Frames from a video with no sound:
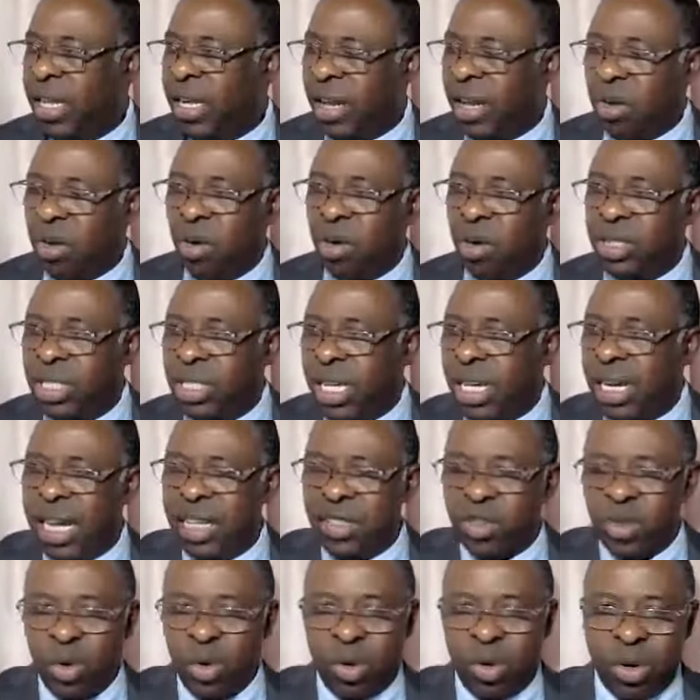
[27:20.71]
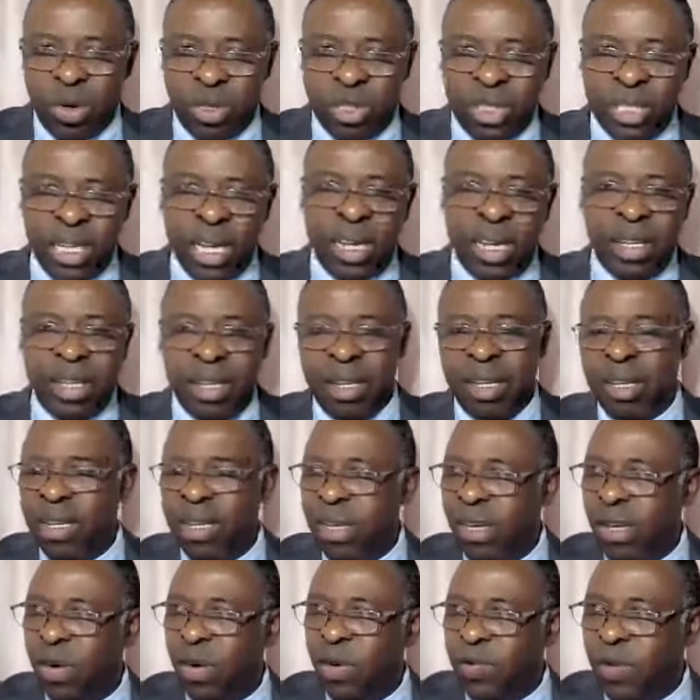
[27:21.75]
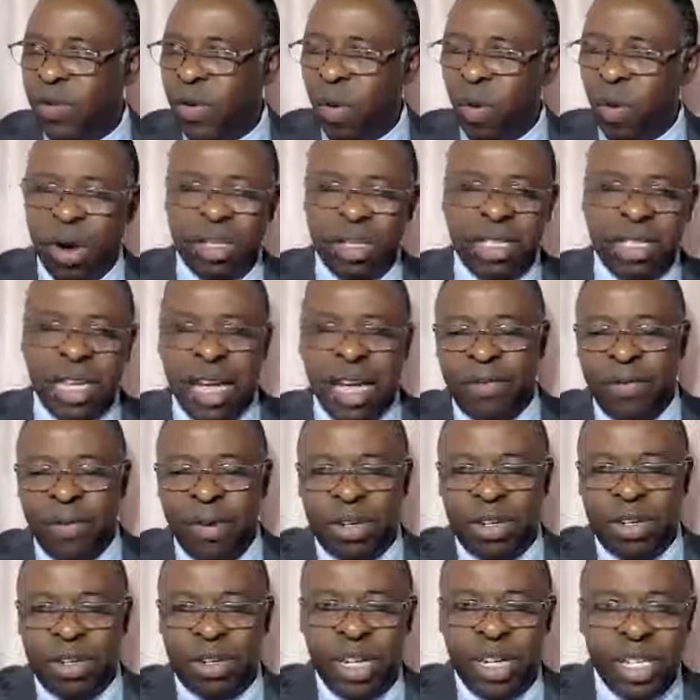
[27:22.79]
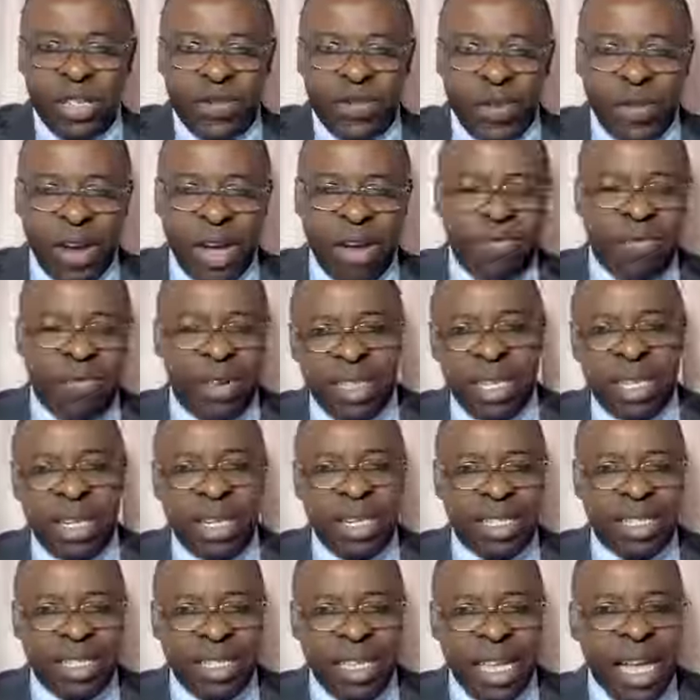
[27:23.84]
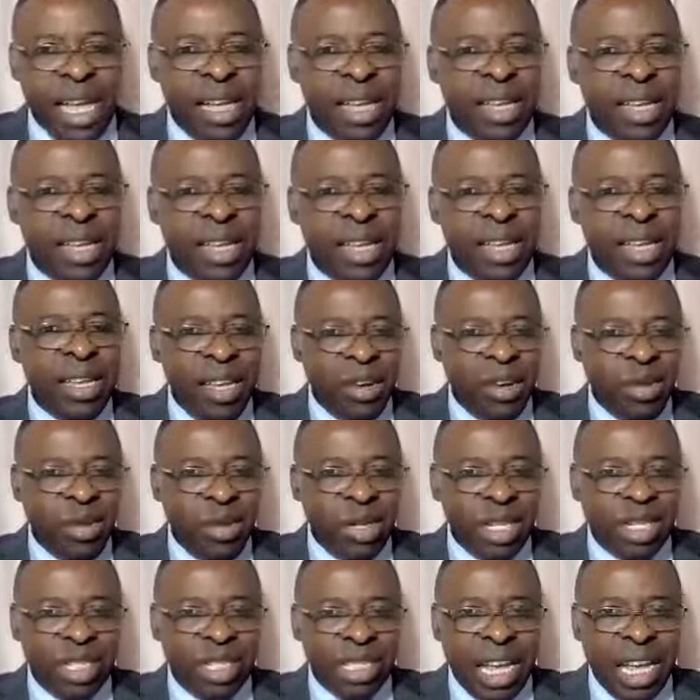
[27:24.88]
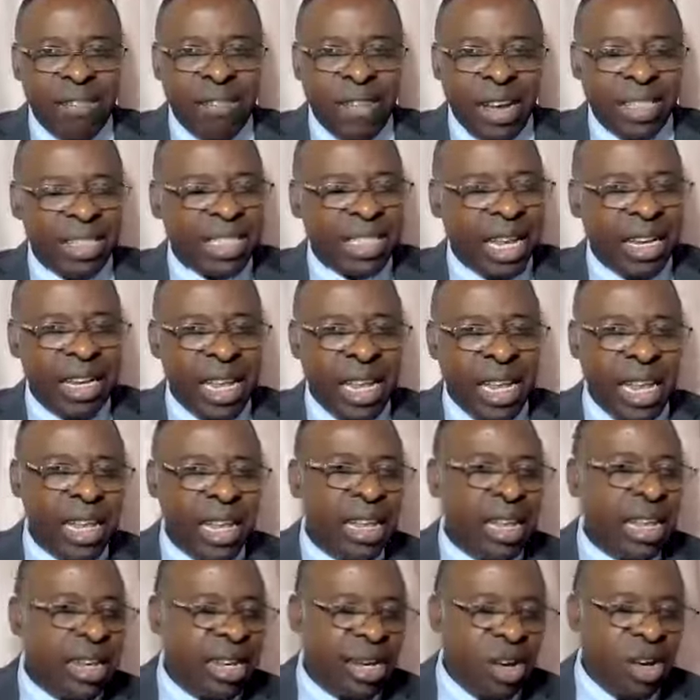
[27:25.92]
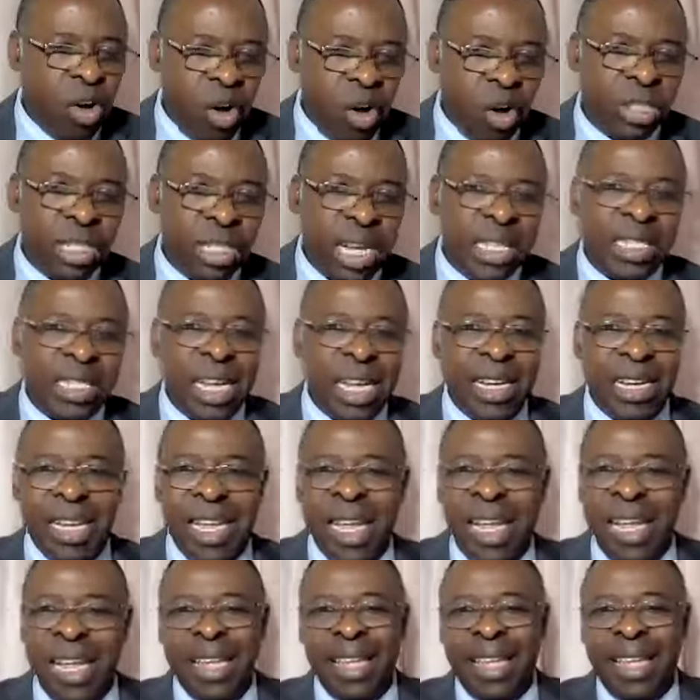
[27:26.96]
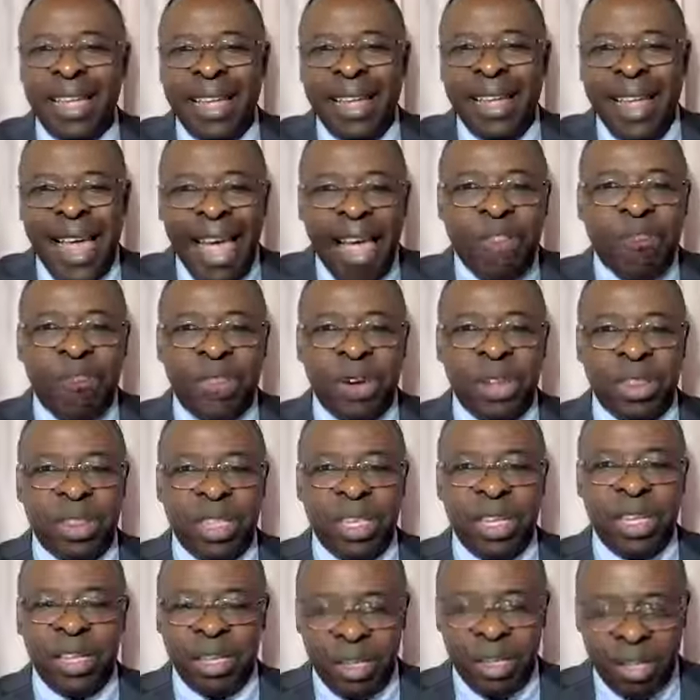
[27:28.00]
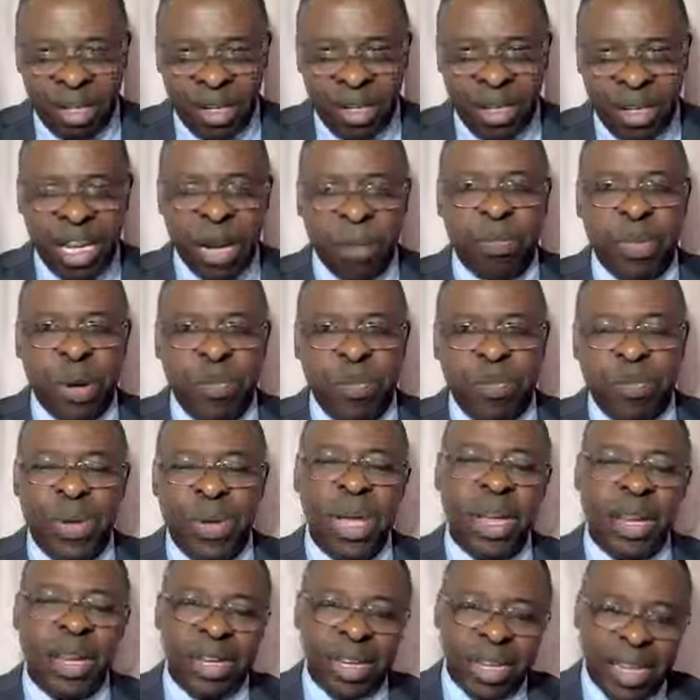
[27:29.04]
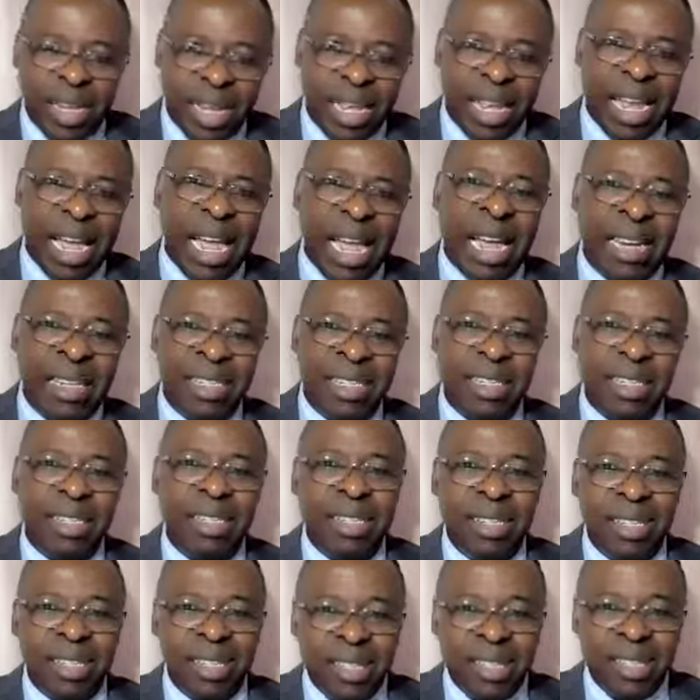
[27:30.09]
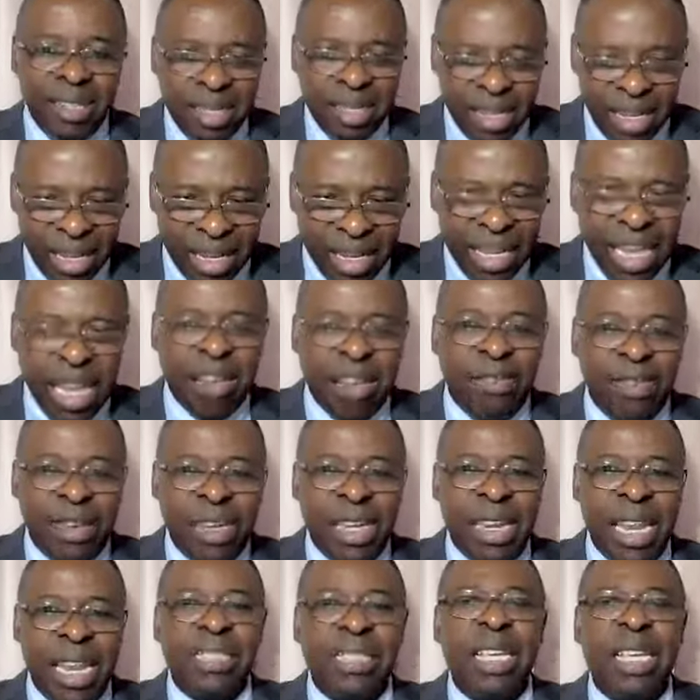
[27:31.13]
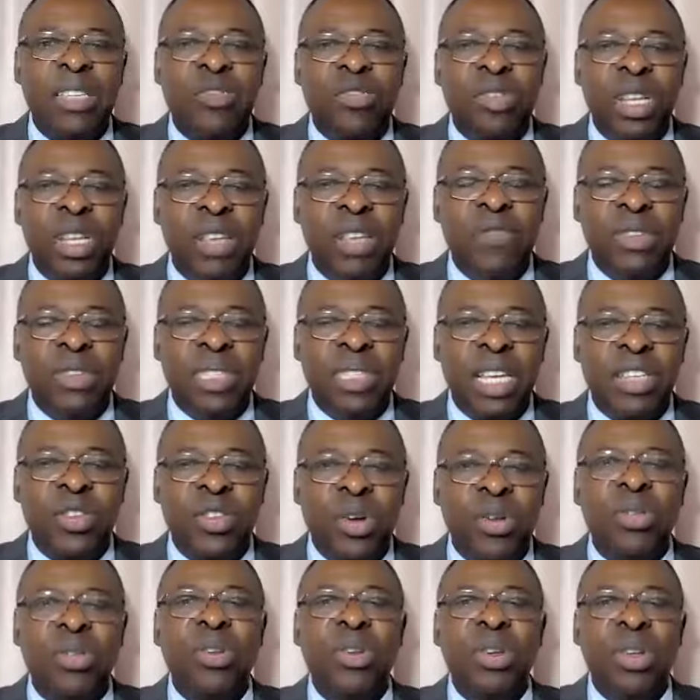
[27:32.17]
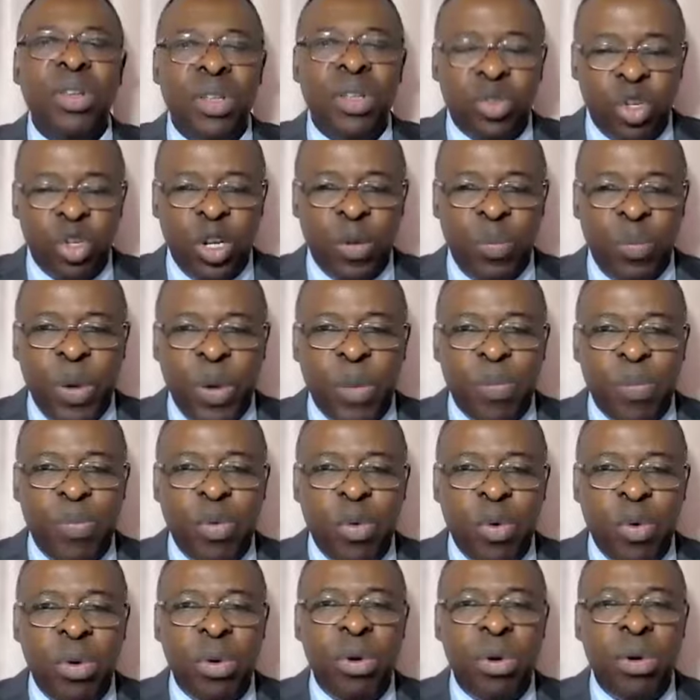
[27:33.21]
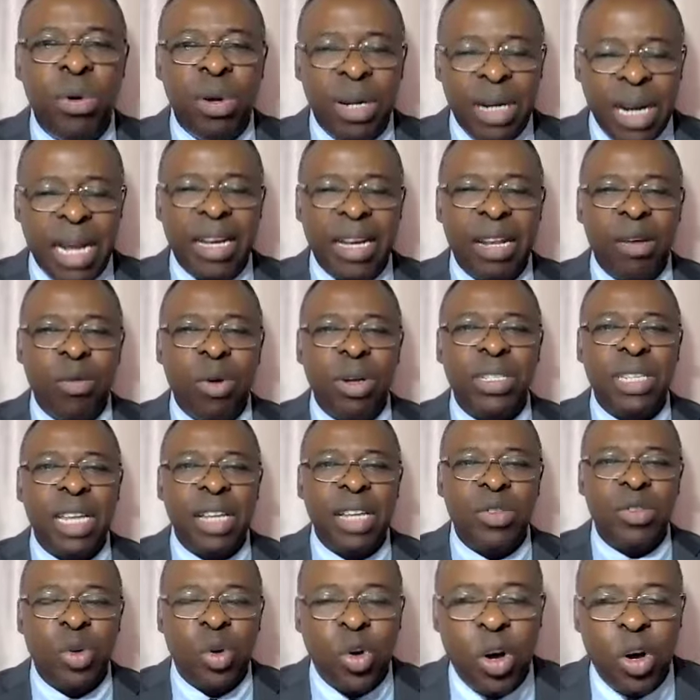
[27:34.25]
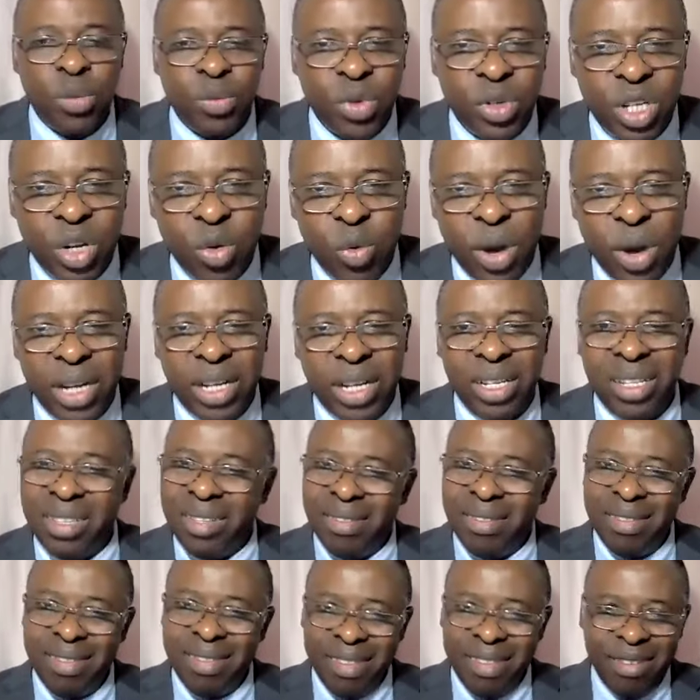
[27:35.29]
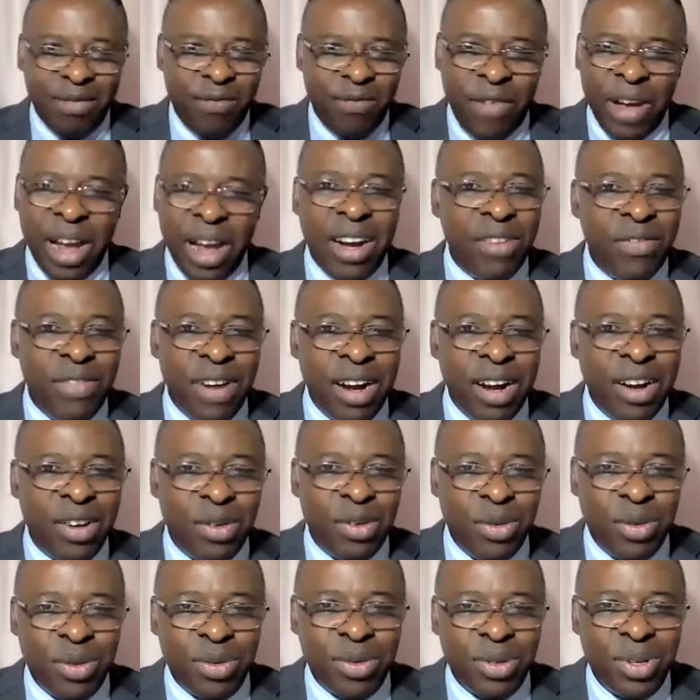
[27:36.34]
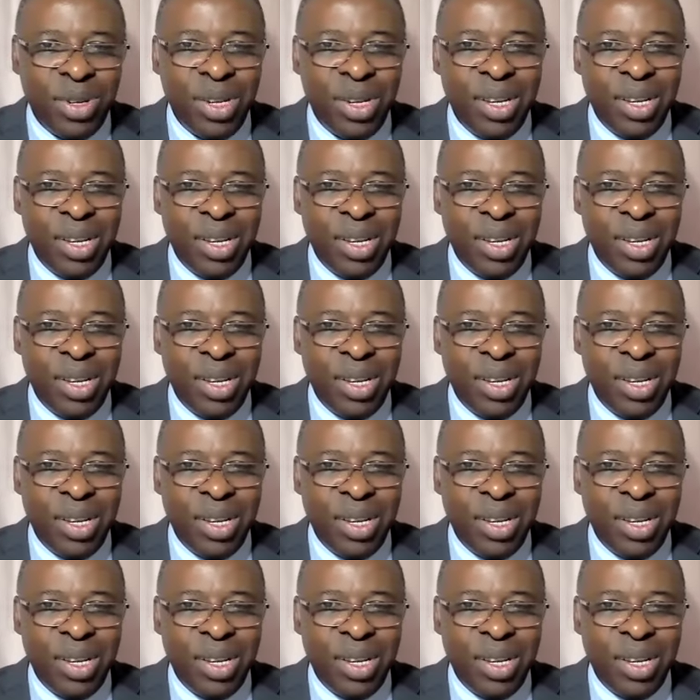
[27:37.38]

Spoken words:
The containers to contain, you know, for water, for drinks, for everything is there. You know, the servers are there. The ushers are there. Everything they prepared. And they gave the necessary invitation to the people that they wanted to come to the wedding. Very, very good.